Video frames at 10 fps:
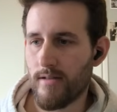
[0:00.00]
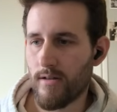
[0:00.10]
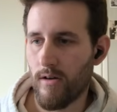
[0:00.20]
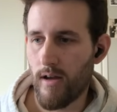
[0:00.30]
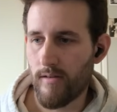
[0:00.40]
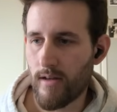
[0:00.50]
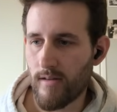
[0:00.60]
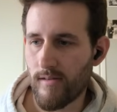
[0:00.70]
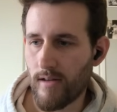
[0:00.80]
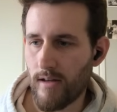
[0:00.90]
So as you
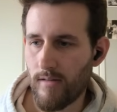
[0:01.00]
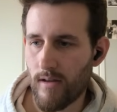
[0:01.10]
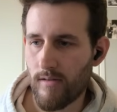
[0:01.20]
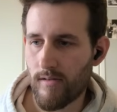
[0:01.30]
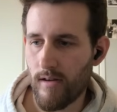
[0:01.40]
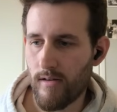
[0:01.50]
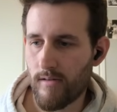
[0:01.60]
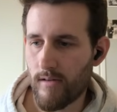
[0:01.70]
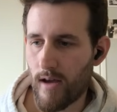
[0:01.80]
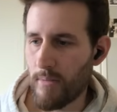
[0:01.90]
can see, this
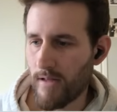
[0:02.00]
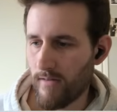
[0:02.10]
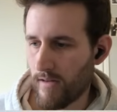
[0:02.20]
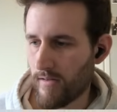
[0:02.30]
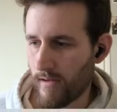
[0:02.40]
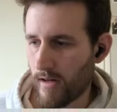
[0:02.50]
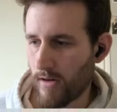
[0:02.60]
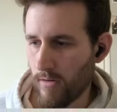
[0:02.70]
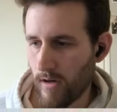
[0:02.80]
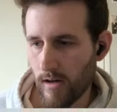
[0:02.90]
is
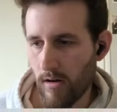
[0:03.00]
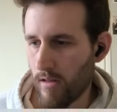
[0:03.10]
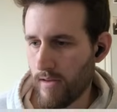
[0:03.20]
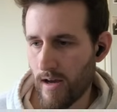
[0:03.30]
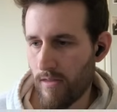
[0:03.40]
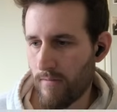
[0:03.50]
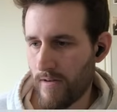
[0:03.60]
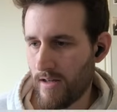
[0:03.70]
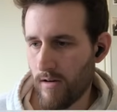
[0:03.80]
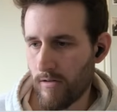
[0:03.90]
including all the other
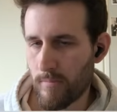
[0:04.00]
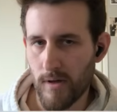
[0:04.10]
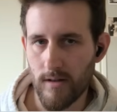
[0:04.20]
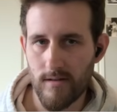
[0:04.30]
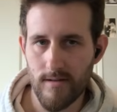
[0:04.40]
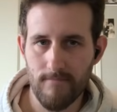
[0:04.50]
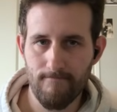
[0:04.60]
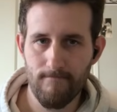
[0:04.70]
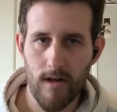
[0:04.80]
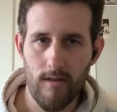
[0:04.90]
videos, but
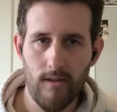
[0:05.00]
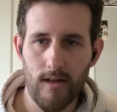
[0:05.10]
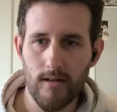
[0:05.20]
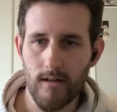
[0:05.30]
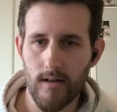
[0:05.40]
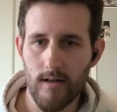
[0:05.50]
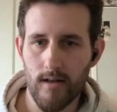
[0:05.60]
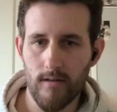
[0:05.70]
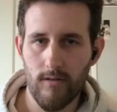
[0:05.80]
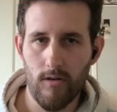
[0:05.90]
I think
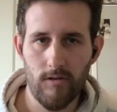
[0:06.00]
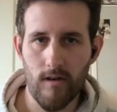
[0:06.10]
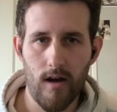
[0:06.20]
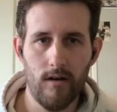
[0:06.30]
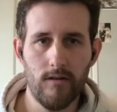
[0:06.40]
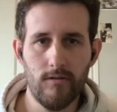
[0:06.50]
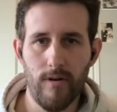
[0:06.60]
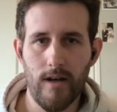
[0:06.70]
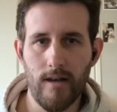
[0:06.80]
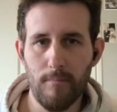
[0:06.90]
those aren't
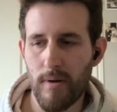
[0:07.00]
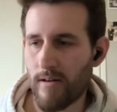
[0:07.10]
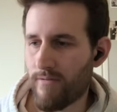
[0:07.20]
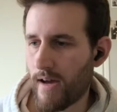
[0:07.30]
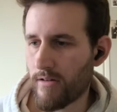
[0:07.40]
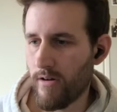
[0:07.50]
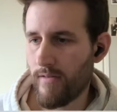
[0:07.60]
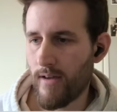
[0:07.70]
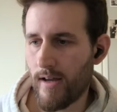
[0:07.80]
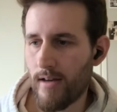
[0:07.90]
really a big factor
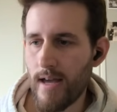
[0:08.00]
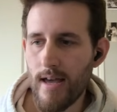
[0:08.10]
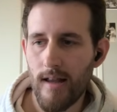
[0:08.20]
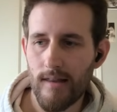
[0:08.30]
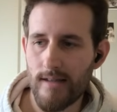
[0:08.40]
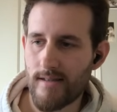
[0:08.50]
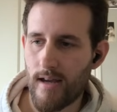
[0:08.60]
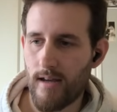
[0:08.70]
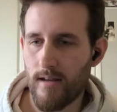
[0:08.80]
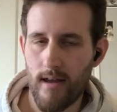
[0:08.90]
in that. Let's
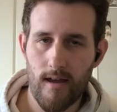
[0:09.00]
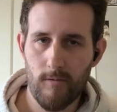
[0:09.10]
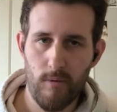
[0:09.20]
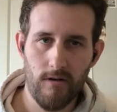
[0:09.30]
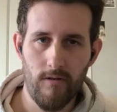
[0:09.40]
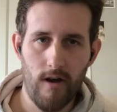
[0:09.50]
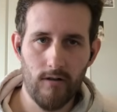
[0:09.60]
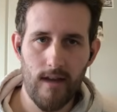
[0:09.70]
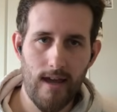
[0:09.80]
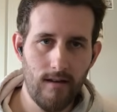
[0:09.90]
say it has been
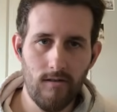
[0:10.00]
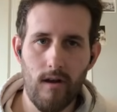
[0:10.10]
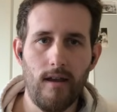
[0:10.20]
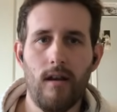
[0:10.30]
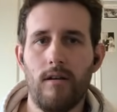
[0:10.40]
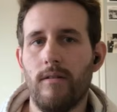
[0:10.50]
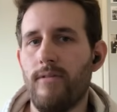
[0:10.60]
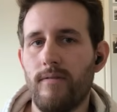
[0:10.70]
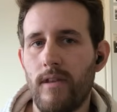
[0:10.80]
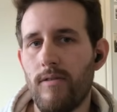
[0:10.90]
around 8 to
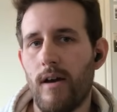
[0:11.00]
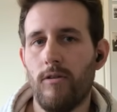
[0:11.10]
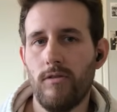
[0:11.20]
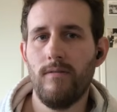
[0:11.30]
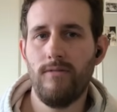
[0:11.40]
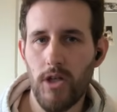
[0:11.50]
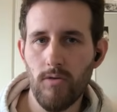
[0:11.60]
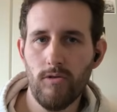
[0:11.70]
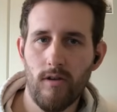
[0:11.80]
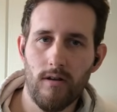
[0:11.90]
850,000
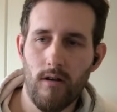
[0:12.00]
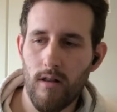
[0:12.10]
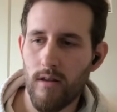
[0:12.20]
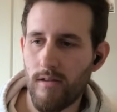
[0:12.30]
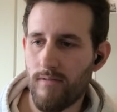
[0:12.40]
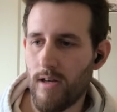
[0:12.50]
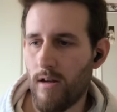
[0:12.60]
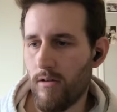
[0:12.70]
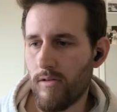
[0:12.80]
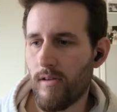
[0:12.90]
views on all these
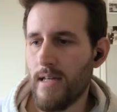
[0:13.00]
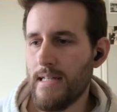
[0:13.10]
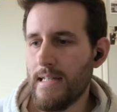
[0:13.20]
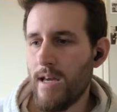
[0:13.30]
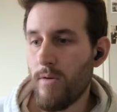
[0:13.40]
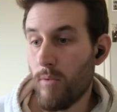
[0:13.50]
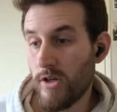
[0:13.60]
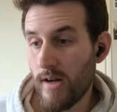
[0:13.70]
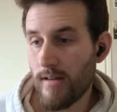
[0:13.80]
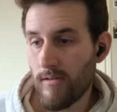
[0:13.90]
videos,
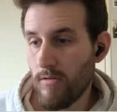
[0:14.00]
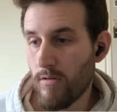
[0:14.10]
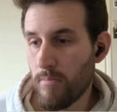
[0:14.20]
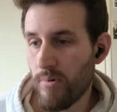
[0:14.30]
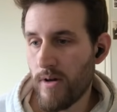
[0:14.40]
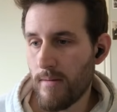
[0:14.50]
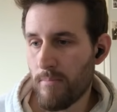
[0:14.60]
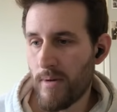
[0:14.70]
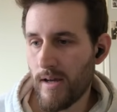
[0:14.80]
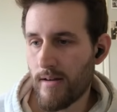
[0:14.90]
which led to a pretty
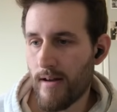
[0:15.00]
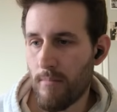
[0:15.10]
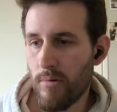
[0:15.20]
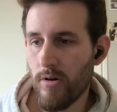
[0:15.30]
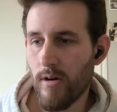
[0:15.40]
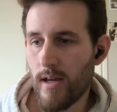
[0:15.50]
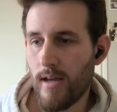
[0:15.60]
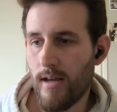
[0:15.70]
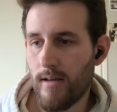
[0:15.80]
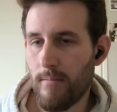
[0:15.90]
big number
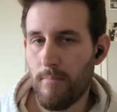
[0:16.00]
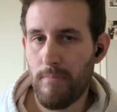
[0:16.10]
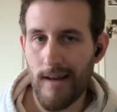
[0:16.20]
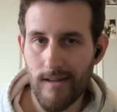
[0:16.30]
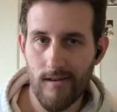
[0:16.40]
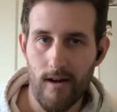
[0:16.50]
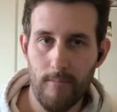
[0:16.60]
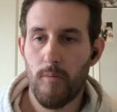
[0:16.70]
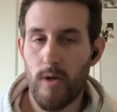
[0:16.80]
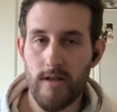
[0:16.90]
in
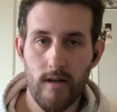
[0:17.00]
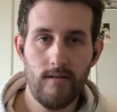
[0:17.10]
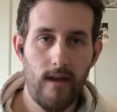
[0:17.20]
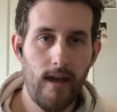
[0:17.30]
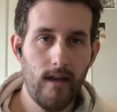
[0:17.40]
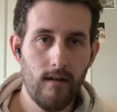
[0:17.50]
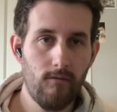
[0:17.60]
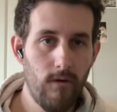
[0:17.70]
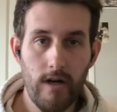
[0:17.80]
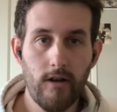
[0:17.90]
playtime, which is a
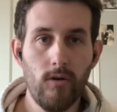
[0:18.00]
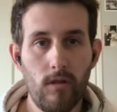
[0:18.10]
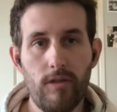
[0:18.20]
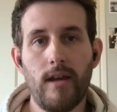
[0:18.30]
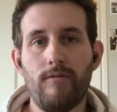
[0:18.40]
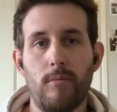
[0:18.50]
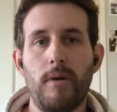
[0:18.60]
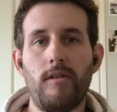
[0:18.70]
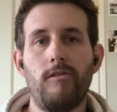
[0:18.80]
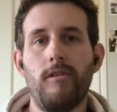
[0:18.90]
really cool thing for
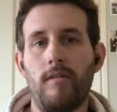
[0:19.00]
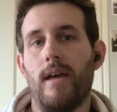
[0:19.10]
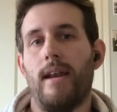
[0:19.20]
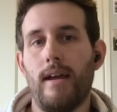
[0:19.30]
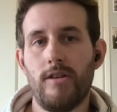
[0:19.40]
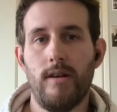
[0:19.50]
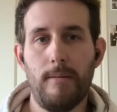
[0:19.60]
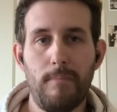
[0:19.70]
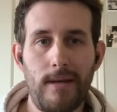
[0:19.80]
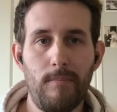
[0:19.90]
me to see, that
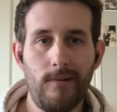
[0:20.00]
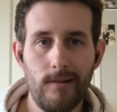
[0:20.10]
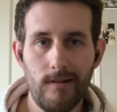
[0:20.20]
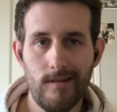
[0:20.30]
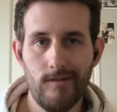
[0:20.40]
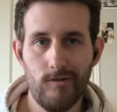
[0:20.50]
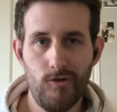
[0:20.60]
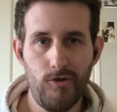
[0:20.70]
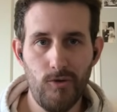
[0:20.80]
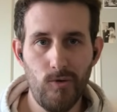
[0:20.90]
actually people
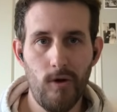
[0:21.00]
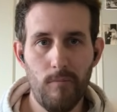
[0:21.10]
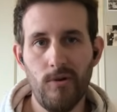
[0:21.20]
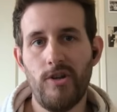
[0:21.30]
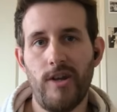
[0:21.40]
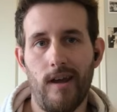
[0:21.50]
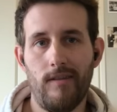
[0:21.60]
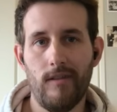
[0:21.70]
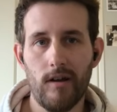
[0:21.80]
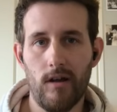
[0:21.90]
do
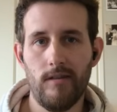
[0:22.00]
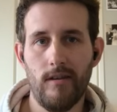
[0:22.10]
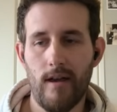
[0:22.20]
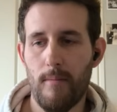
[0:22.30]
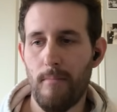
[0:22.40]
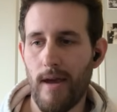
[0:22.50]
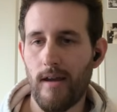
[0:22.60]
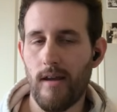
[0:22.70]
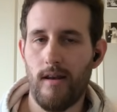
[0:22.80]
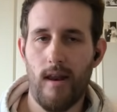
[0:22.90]
appreciate the content I'm
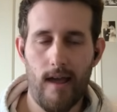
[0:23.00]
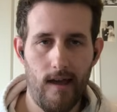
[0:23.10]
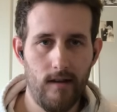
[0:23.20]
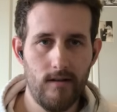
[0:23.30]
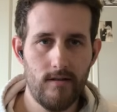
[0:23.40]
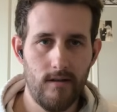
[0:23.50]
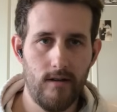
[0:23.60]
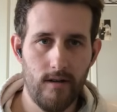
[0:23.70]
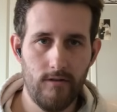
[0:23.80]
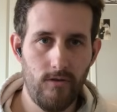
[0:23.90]
making and
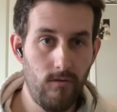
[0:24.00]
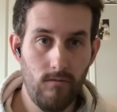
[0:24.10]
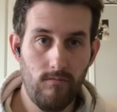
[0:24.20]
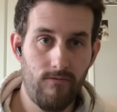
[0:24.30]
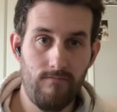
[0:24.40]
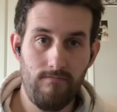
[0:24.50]
do